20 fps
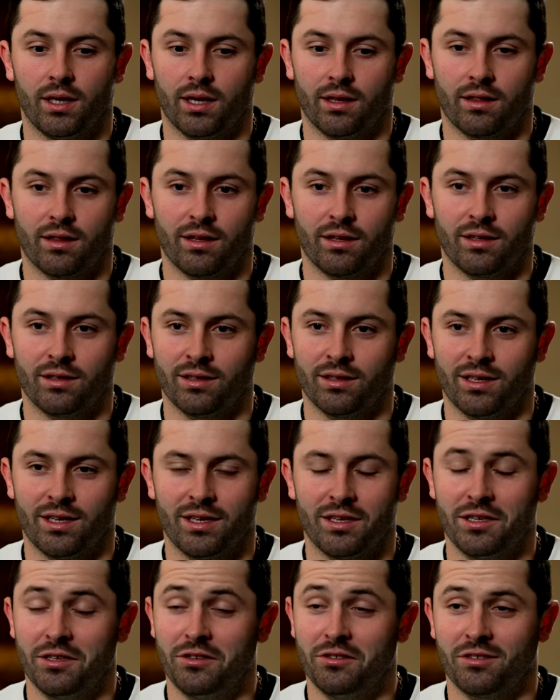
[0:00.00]
I think he,
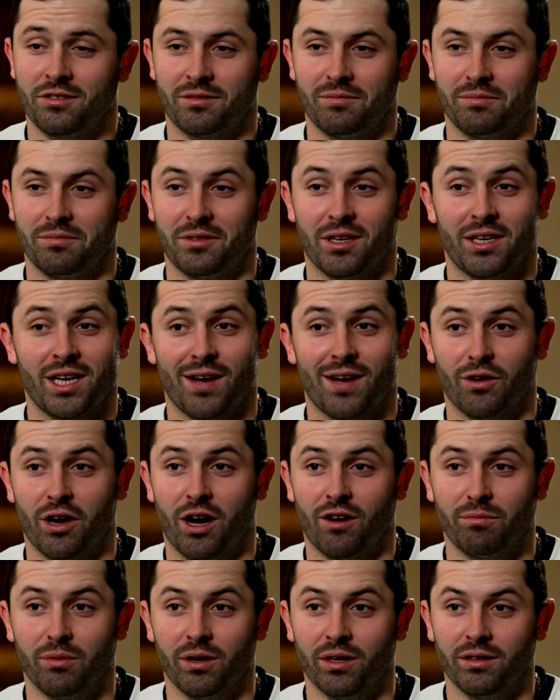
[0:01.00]
he, just doesn't have an
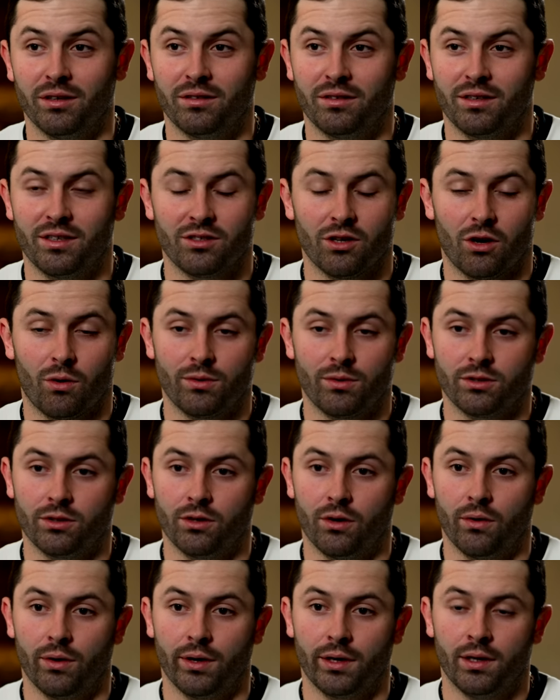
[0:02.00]
off button. He's always
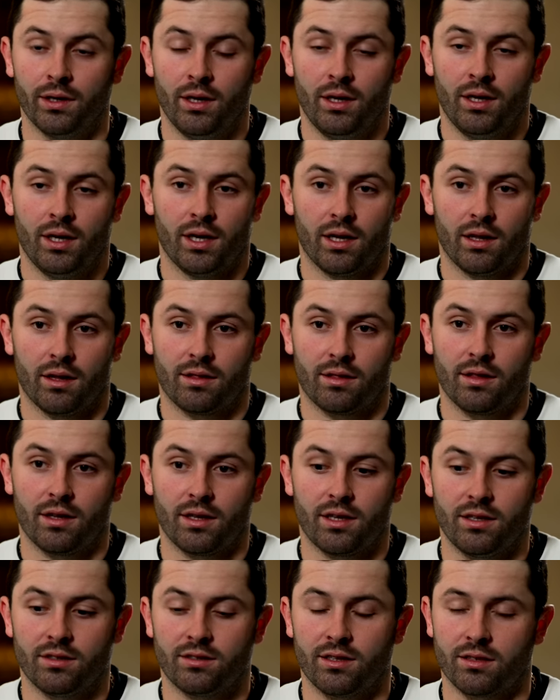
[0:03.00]
going. I,
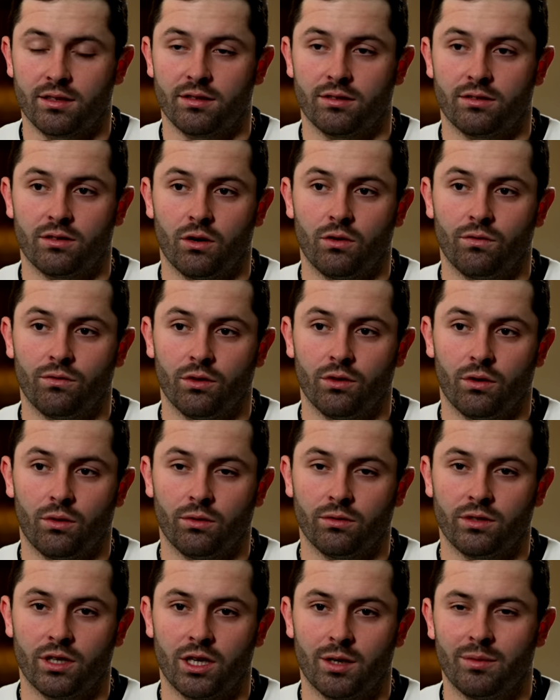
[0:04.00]
think he sets the tone for the whole
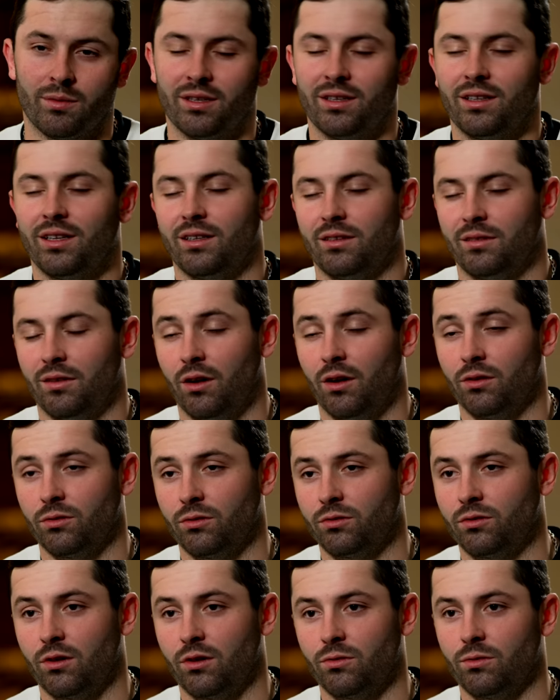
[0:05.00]
team, and it, and also
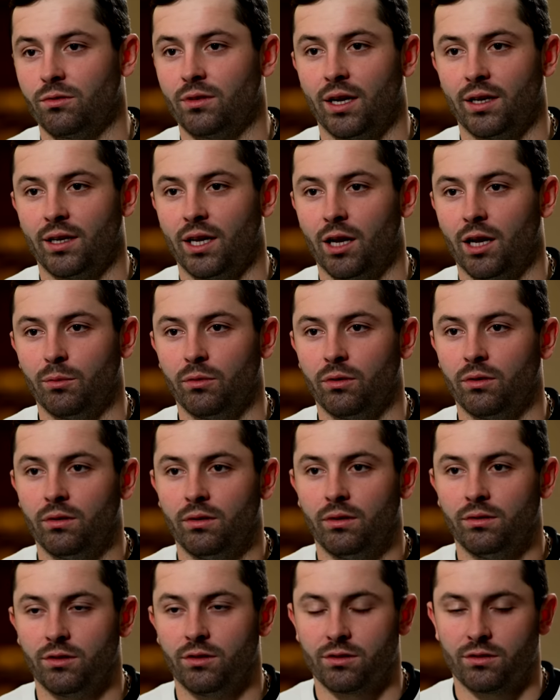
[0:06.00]
starts with Dan Campbell.
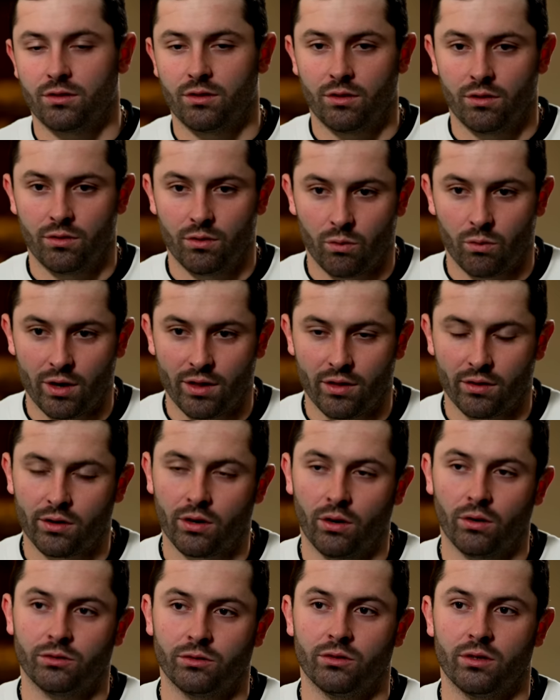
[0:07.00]
Just the way their
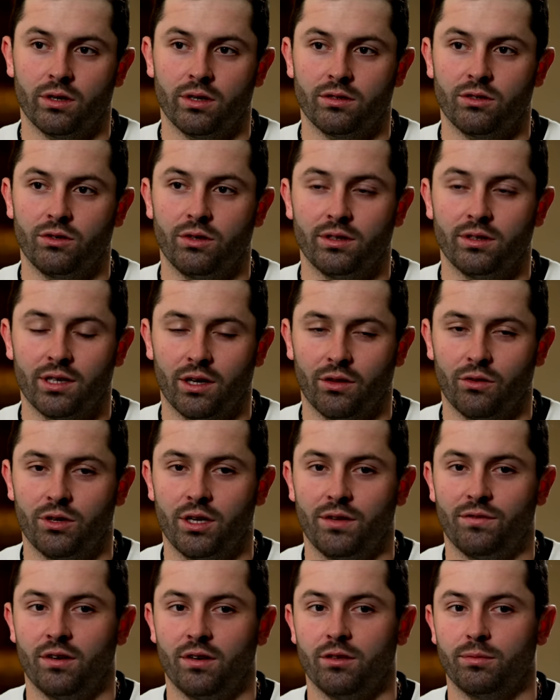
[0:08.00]
culture is. You can tell their
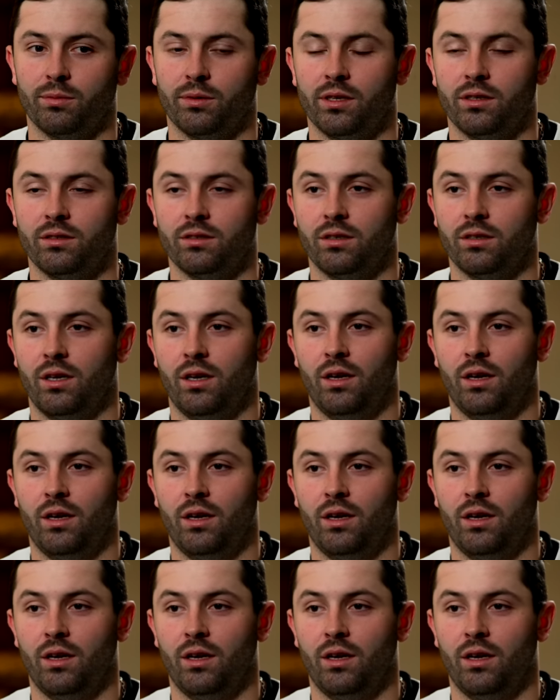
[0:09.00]
defense plays